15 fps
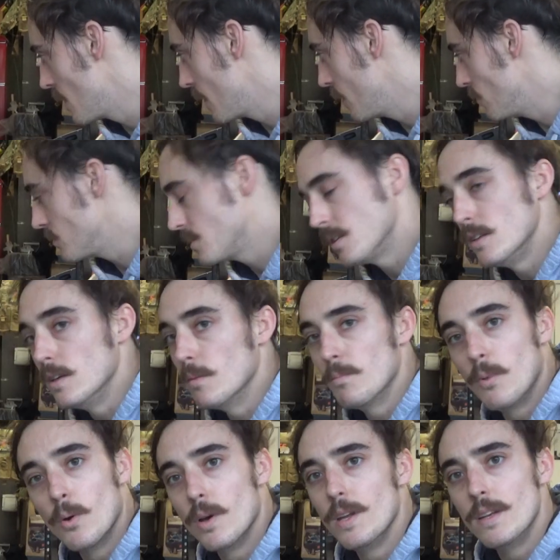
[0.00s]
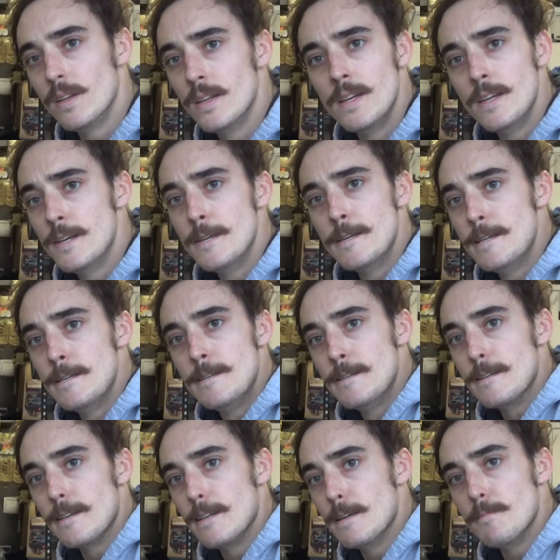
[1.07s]
I don't see a point
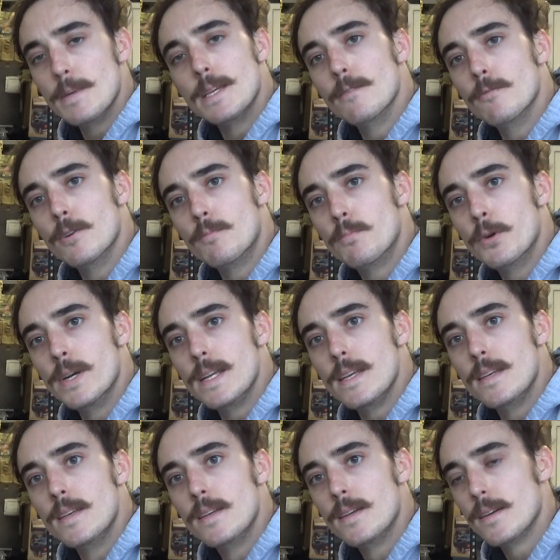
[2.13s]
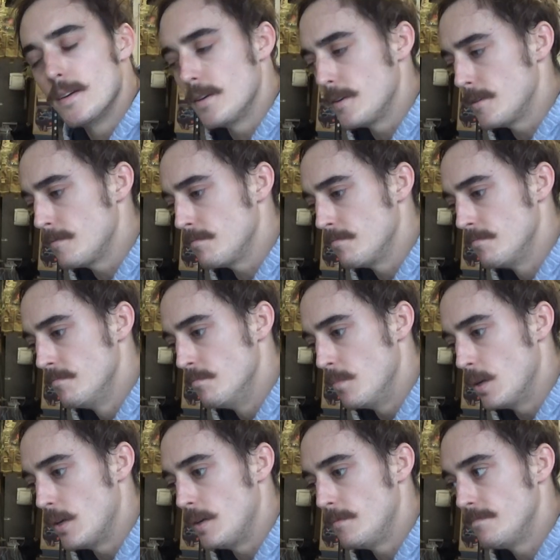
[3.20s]
in it being real pretty,
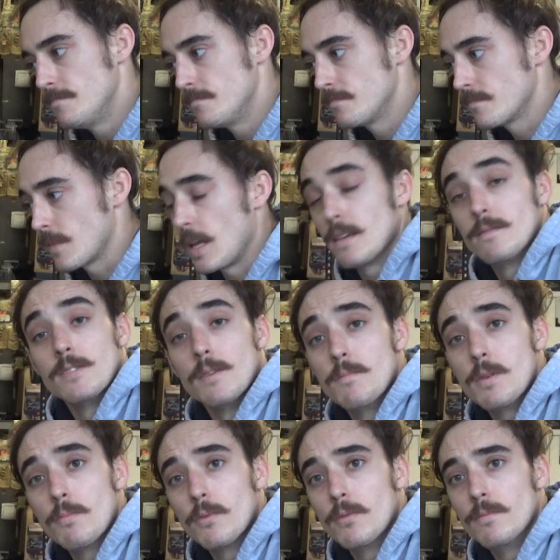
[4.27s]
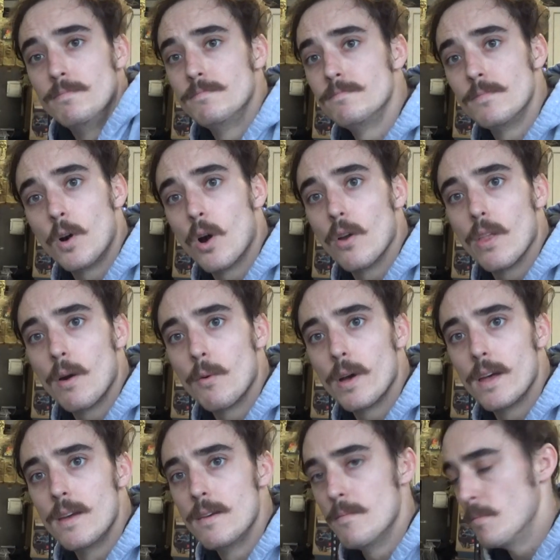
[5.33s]
but hey, some people are that way.